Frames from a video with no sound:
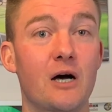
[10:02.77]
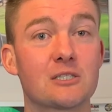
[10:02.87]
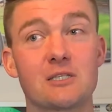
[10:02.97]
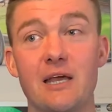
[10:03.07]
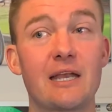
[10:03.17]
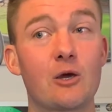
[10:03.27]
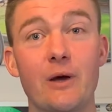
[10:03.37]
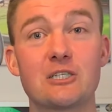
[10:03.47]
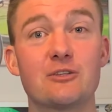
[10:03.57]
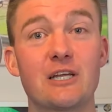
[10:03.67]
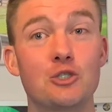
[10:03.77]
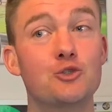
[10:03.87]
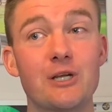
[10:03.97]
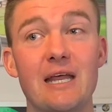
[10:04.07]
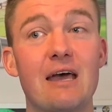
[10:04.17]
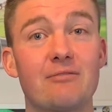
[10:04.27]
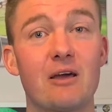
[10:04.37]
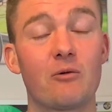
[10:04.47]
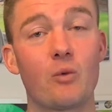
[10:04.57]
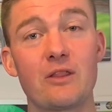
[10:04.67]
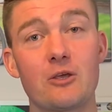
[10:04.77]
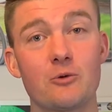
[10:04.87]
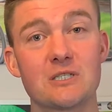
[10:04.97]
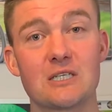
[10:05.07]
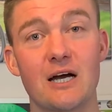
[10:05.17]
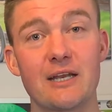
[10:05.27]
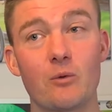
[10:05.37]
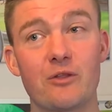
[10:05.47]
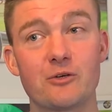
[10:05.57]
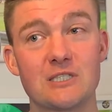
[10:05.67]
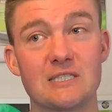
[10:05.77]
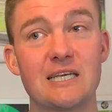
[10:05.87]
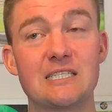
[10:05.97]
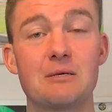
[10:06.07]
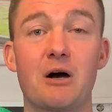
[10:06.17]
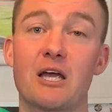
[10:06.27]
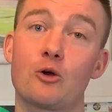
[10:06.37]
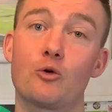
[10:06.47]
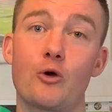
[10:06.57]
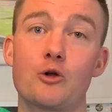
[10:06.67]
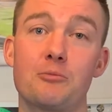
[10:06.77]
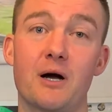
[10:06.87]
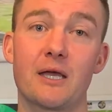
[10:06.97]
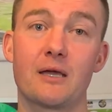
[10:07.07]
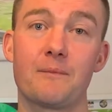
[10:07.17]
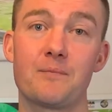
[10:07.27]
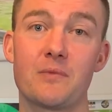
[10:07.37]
answer any question that you did have, that whether you're deciding whether it's a TT bike or a road bike.